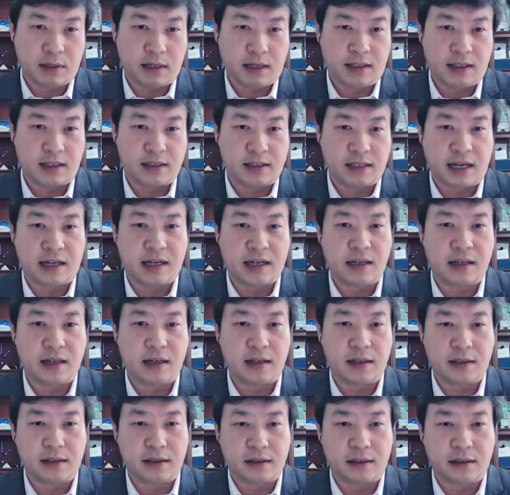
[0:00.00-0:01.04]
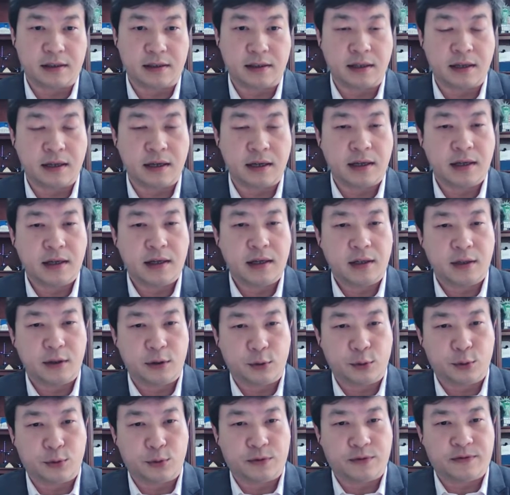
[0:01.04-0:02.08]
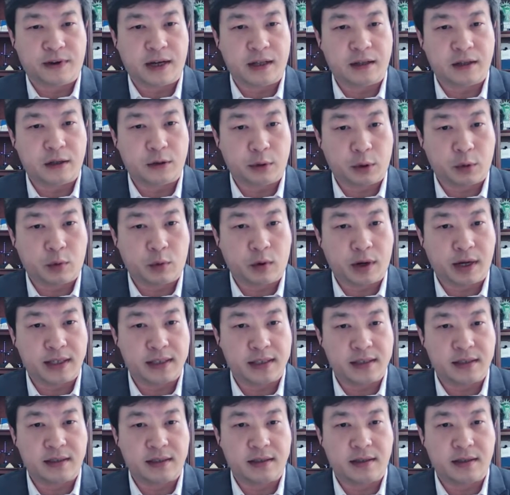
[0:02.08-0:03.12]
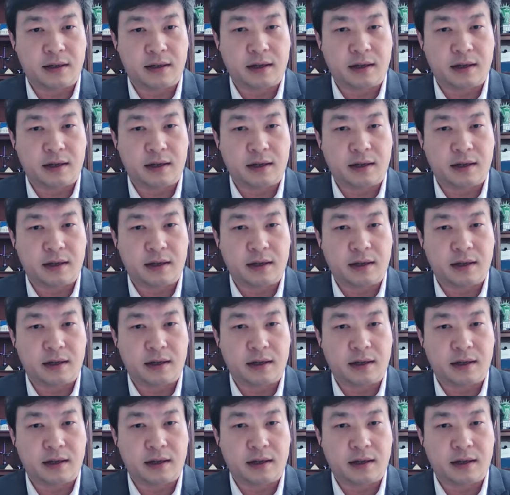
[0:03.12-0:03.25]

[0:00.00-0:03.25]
And the second is you file a request